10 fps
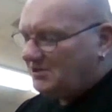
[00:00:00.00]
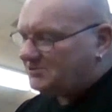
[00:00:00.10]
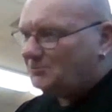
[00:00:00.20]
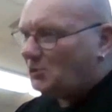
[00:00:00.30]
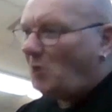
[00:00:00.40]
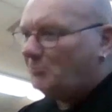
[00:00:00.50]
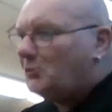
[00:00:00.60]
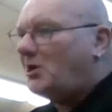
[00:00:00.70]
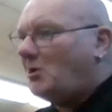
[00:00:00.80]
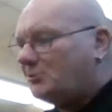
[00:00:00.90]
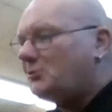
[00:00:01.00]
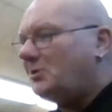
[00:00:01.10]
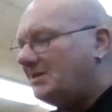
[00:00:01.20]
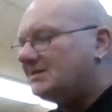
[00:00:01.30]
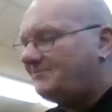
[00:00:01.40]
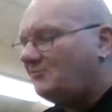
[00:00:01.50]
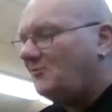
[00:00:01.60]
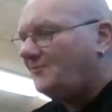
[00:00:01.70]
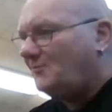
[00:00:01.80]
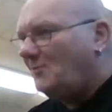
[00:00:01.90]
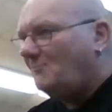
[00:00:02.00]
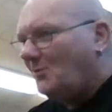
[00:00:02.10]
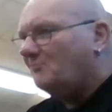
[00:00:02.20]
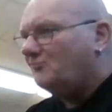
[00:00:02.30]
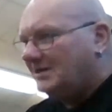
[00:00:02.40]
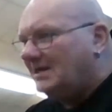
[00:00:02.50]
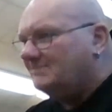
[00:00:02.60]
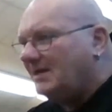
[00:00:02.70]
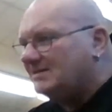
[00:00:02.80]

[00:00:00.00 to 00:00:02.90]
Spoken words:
I'm doing this for my mum, really.